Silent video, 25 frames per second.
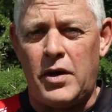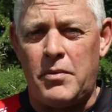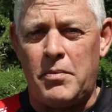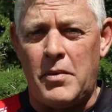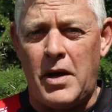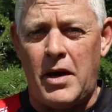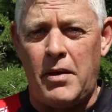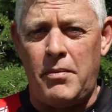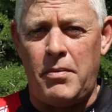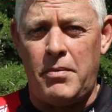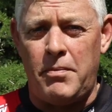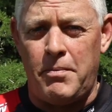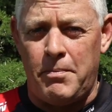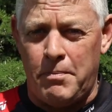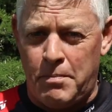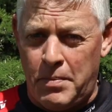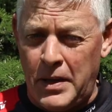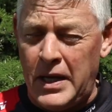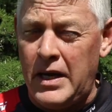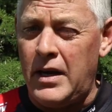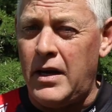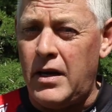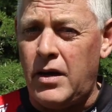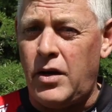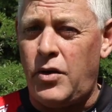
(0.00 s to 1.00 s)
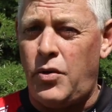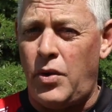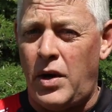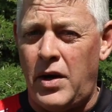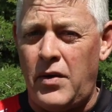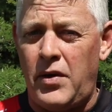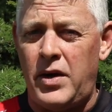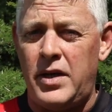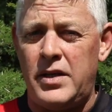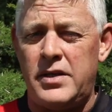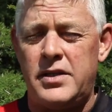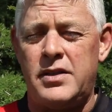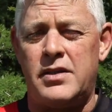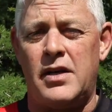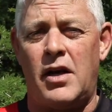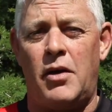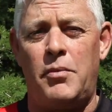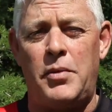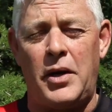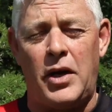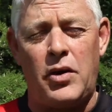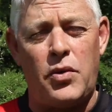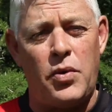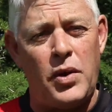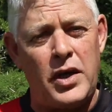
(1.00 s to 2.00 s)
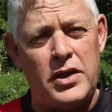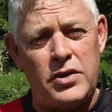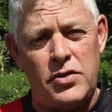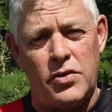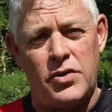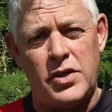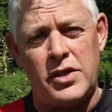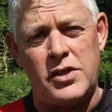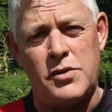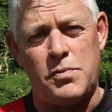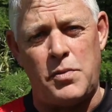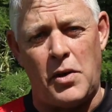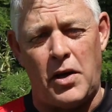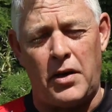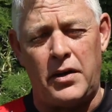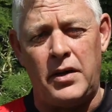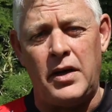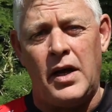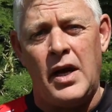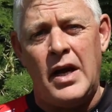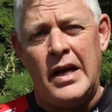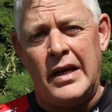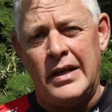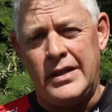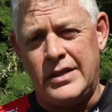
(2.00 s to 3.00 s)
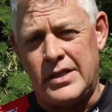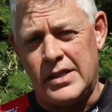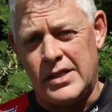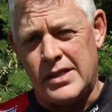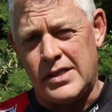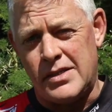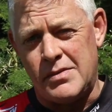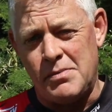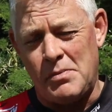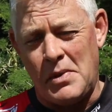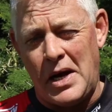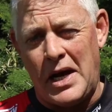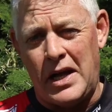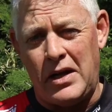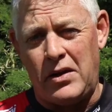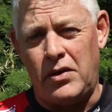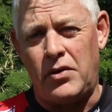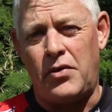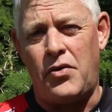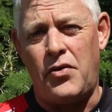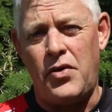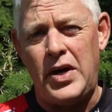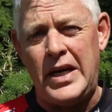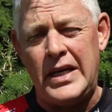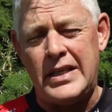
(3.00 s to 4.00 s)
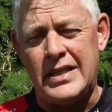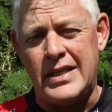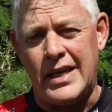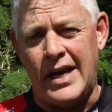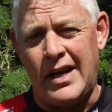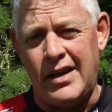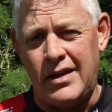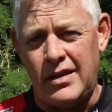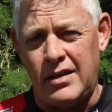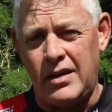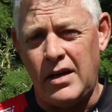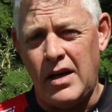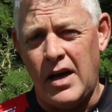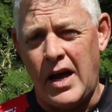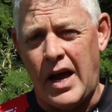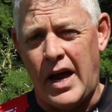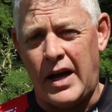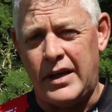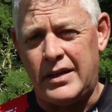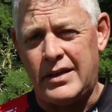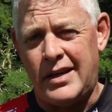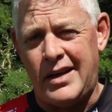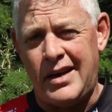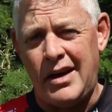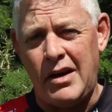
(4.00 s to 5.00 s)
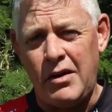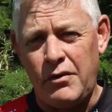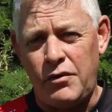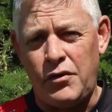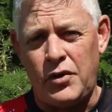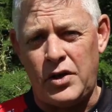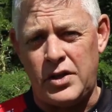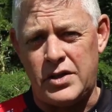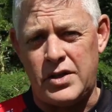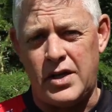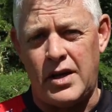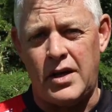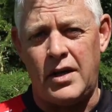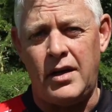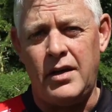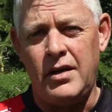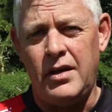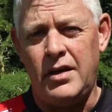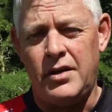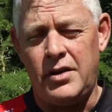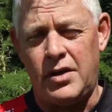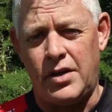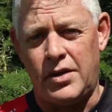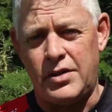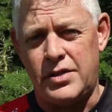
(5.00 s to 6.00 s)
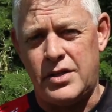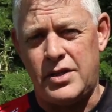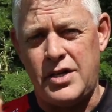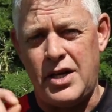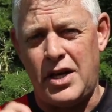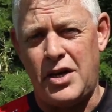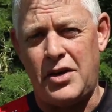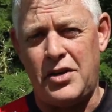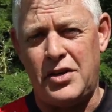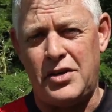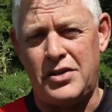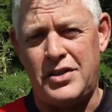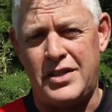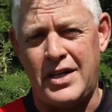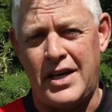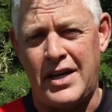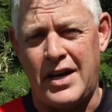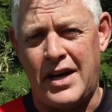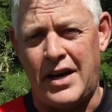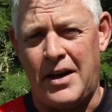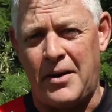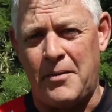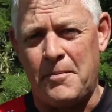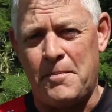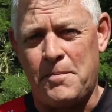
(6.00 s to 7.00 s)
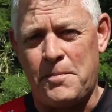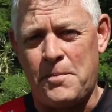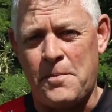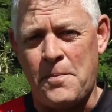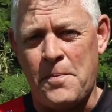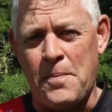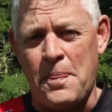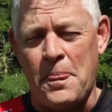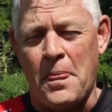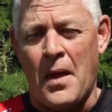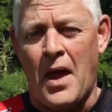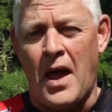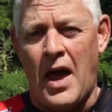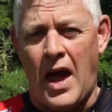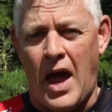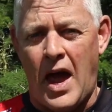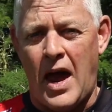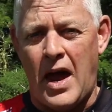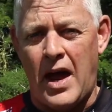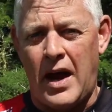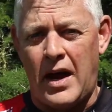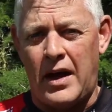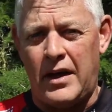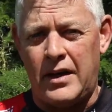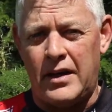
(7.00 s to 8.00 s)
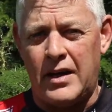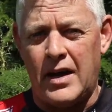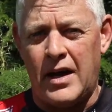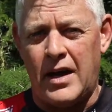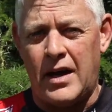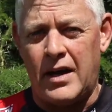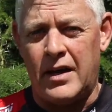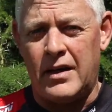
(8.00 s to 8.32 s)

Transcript: it may be, queries, they'll be quick to respond. Just mail retail@kingfisher.co.za, and